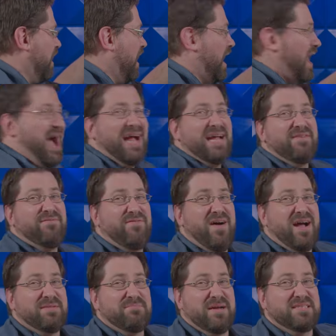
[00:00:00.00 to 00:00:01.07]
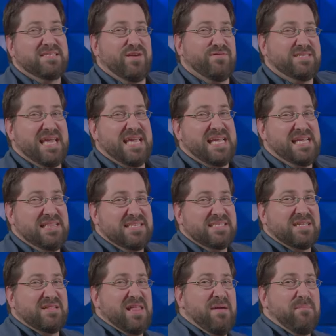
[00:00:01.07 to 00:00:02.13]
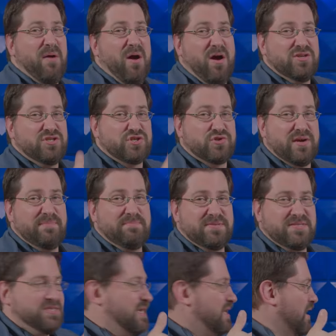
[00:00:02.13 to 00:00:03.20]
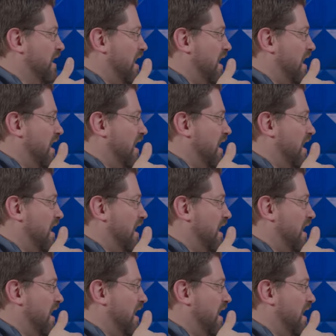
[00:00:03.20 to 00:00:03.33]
I find myself taking this clamp on trips